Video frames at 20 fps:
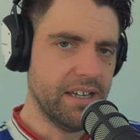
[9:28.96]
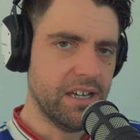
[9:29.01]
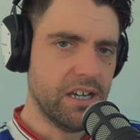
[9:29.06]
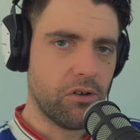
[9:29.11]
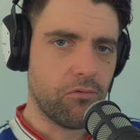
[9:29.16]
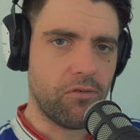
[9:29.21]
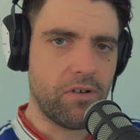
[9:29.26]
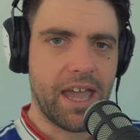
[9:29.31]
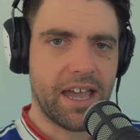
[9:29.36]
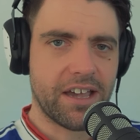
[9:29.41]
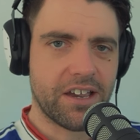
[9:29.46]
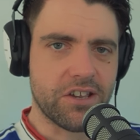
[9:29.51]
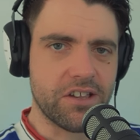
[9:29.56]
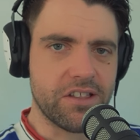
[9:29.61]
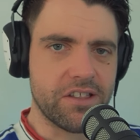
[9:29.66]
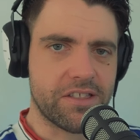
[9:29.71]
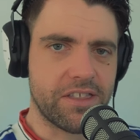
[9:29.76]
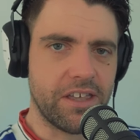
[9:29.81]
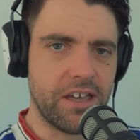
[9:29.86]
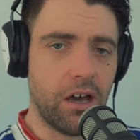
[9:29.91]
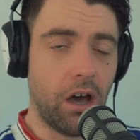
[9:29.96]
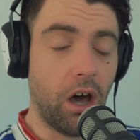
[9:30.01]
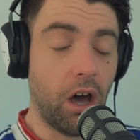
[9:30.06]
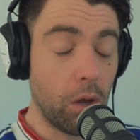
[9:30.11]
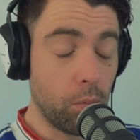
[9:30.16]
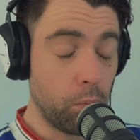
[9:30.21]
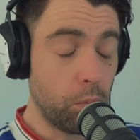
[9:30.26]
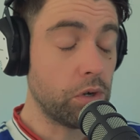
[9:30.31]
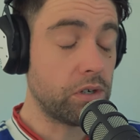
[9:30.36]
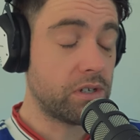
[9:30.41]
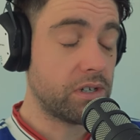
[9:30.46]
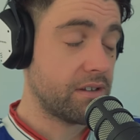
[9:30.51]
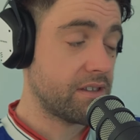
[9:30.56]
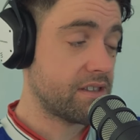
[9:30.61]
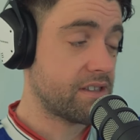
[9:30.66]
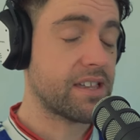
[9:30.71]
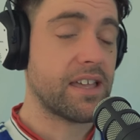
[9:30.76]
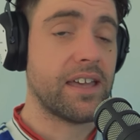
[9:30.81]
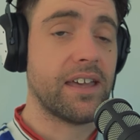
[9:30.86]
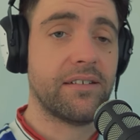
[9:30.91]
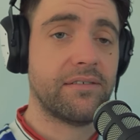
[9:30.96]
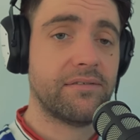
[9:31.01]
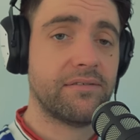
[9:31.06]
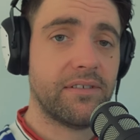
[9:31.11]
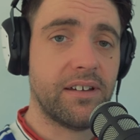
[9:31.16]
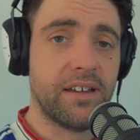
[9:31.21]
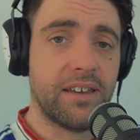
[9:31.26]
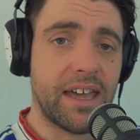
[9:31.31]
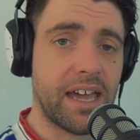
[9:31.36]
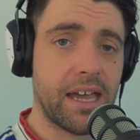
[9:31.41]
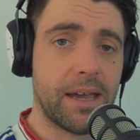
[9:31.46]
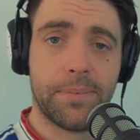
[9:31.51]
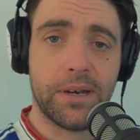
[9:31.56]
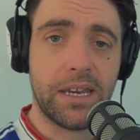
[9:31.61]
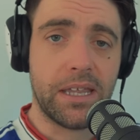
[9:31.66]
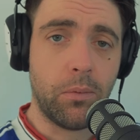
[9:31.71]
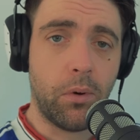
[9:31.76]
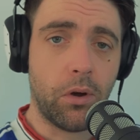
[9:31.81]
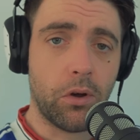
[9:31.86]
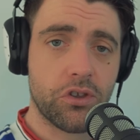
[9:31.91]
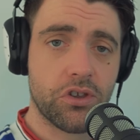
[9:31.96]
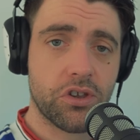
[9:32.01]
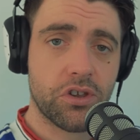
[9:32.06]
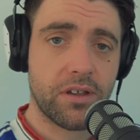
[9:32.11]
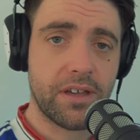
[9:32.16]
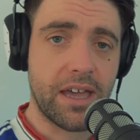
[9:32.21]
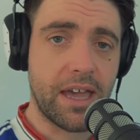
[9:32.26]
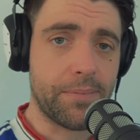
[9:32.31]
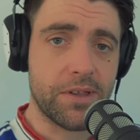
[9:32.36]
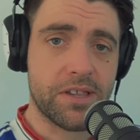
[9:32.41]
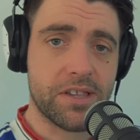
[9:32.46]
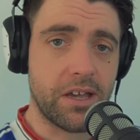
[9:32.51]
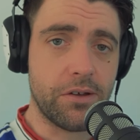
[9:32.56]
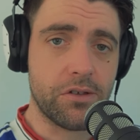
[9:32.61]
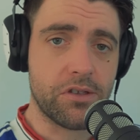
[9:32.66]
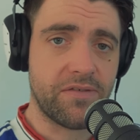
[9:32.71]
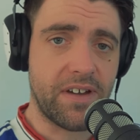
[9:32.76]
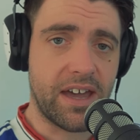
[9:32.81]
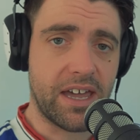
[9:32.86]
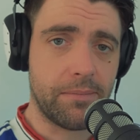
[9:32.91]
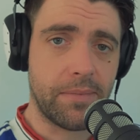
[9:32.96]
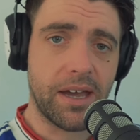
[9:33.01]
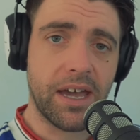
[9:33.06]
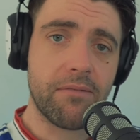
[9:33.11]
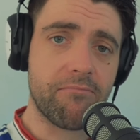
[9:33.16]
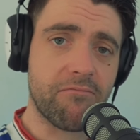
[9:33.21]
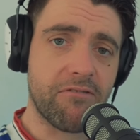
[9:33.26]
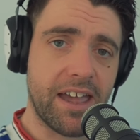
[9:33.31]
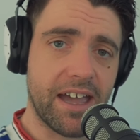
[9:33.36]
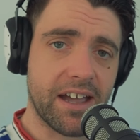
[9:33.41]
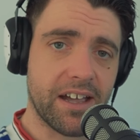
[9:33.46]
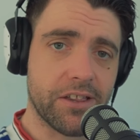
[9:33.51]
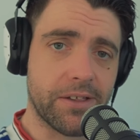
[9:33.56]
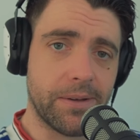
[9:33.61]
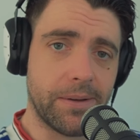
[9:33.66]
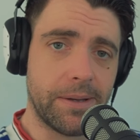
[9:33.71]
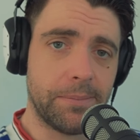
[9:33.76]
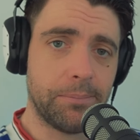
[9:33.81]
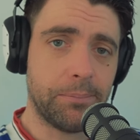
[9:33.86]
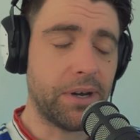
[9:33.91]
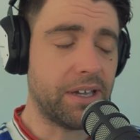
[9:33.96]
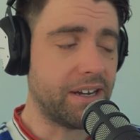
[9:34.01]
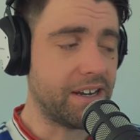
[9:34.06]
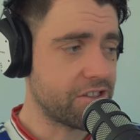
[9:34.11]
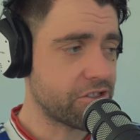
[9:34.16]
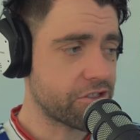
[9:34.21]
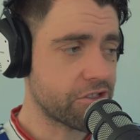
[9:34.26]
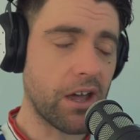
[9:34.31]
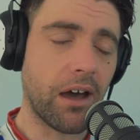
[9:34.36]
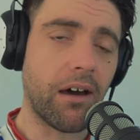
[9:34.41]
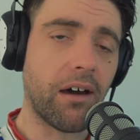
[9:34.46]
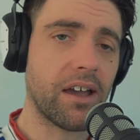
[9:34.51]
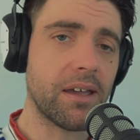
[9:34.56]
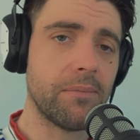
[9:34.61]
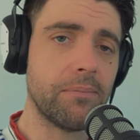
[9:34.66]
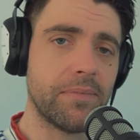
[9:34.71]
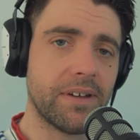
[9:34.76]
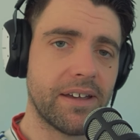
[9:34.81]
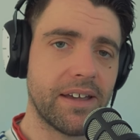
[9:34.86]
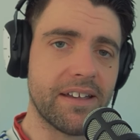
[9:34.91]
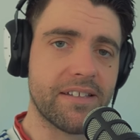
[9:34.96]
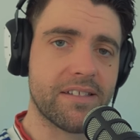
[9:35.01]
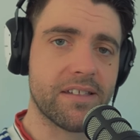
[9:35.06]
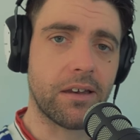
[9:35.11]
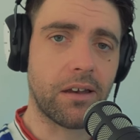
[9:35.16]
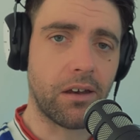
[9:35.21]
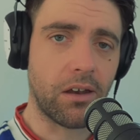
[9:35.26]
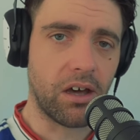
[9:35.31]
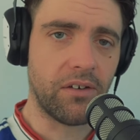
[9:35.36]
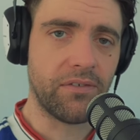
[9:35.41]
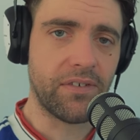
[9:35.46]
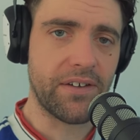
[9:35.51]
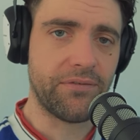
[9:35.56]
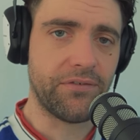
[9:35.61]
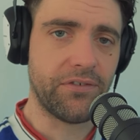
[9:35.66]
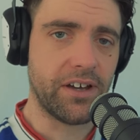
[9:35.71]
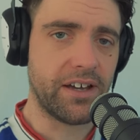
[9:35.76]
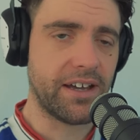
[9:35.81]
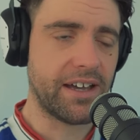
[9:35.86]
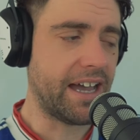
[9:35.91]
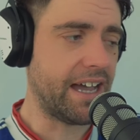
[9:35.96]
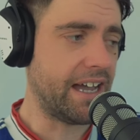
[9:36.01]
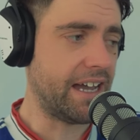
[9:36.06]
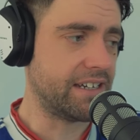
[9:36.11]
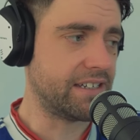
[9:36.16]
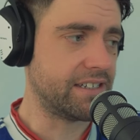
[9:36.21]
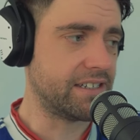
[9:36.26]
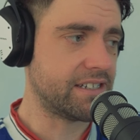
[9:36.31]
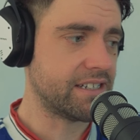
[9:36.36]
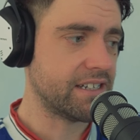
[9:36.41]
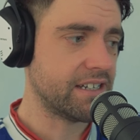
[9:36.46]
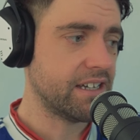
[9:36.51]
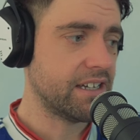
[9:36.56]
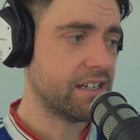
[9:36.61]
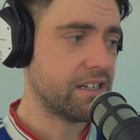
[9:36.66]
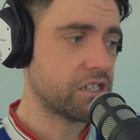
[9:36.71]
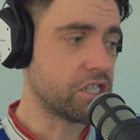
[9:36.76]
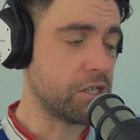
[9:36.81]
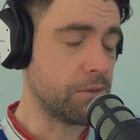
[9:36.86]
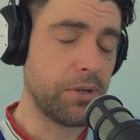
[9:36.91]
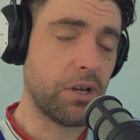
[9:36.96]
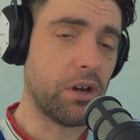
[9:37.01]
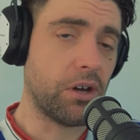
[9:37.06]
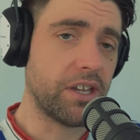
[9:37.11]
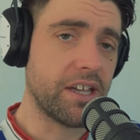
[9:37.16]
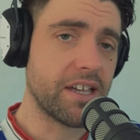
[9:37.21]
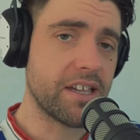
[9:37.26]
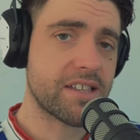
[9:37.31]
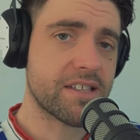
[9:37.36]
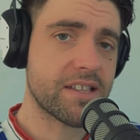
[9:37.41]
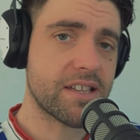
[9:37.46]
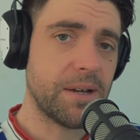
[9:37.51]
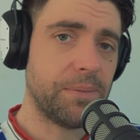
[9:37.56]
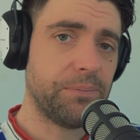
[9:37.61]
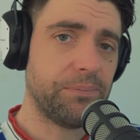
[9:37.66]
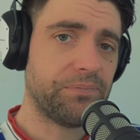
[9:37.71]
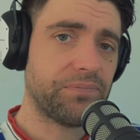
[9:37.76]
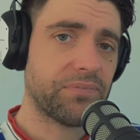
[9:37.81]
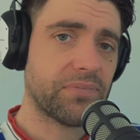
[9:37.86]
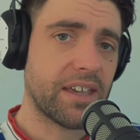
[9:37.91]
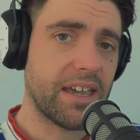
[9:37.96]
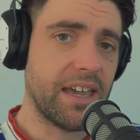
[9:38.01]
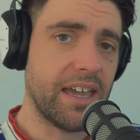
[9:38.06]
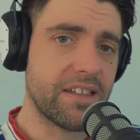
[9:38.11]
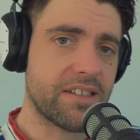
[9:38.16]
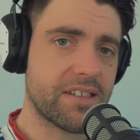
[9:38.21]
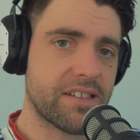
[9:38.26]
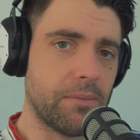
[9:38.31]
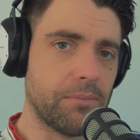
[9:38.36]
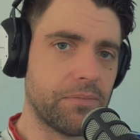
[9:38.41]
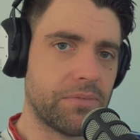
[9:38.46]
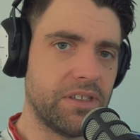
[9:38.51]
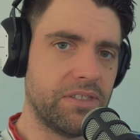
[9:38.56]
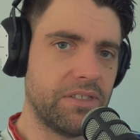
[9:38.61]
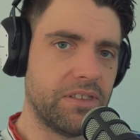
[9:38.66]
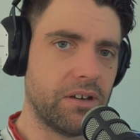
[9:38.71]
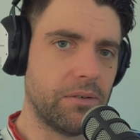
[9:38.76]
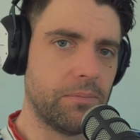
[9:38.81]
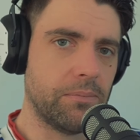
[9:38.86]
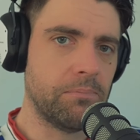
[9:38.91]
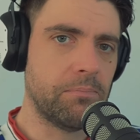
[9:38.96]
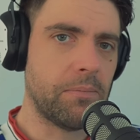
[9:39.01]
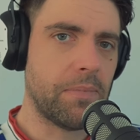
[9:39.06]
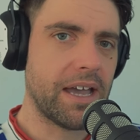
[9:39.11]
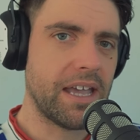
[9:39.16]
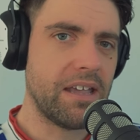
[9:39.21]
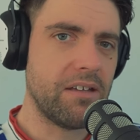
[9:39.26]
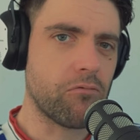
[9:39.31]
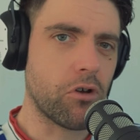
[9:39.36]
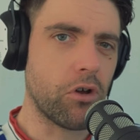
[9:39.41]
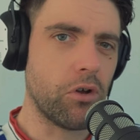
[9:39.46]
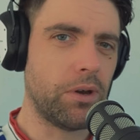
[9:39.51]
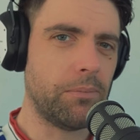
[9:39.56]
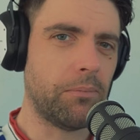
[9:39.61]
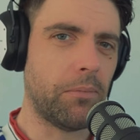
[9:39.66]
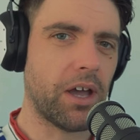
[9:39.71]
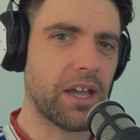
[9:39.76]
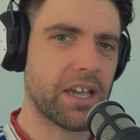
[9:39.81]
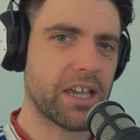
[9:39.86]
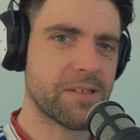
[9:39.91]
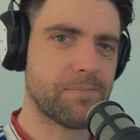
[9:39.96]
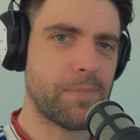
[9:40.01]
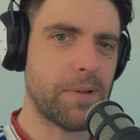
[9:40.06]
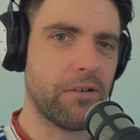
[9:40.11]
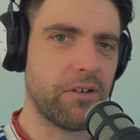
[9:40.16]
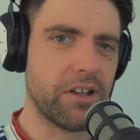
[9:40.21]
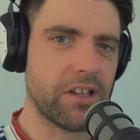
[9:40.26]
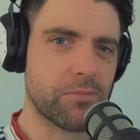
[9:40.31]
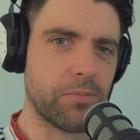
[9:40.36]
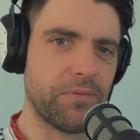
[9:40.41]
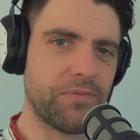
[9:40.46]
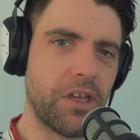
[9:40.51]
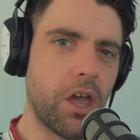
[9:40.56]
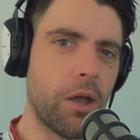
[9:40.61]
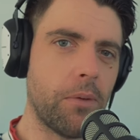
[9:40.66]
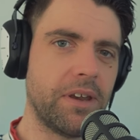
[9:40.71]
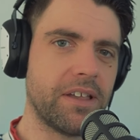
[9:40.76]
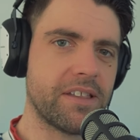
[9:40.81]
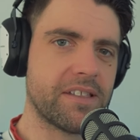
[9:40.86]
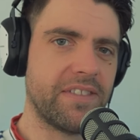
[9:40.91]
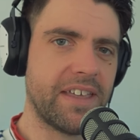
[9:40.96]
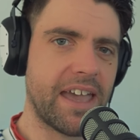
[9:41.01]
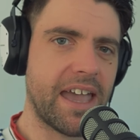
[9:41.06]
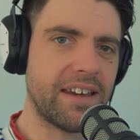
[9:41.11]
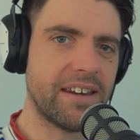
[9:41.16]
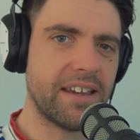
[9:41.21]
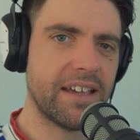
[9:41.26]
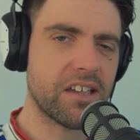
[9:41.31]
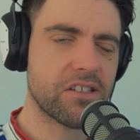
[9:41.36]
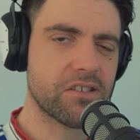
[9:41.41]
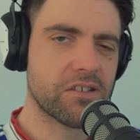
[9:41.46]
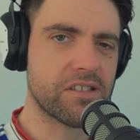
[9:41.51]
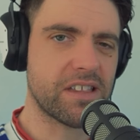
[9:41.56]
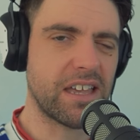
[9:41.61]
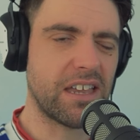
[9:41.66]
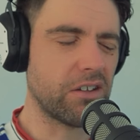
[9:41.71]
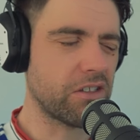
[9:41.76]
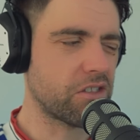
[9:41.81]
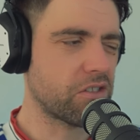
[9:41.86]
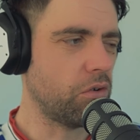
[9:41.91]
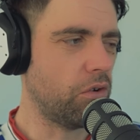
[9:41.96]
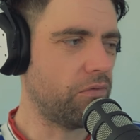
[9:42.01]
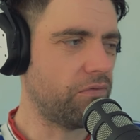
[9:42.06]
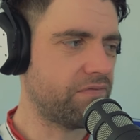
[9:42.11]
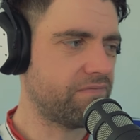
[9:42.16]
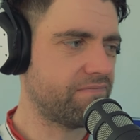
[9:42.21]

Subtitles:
reactions that I would sit and happily watch episodes of anime and react to it, but it's time, it's a lot of effort, and to be honest, it's something that may ruin my experience with the openings and the endings, because then I'd sort of